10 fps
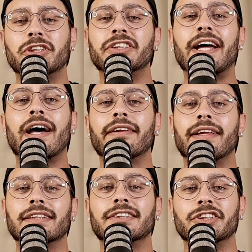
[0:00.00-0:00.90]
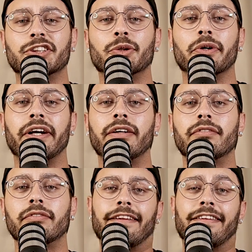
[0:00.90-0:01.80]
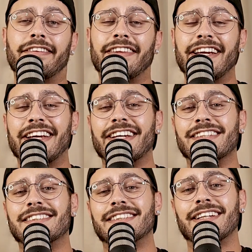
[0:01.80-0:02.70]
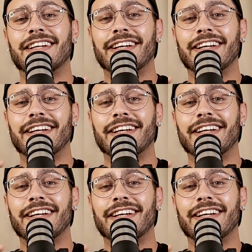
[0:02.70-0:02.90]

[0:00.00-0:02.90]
much that. That's the story. The thing is,